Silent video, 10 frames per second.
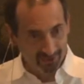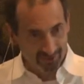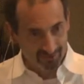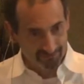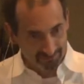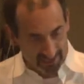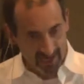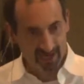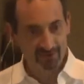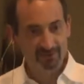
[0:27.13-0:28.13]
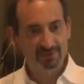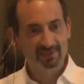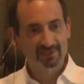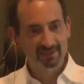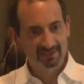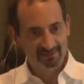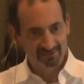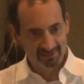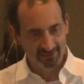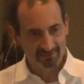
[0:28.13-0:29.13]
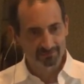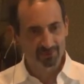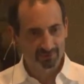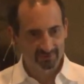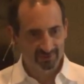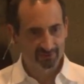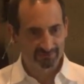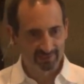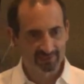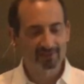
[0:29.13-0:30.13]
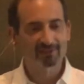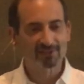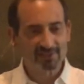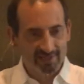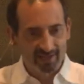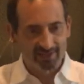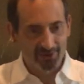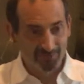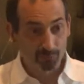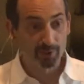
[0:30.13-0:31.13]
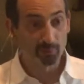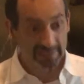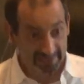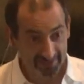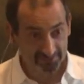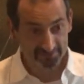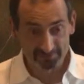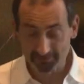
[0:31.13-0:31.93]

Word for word: of the house the you know you could think of it the study of where we live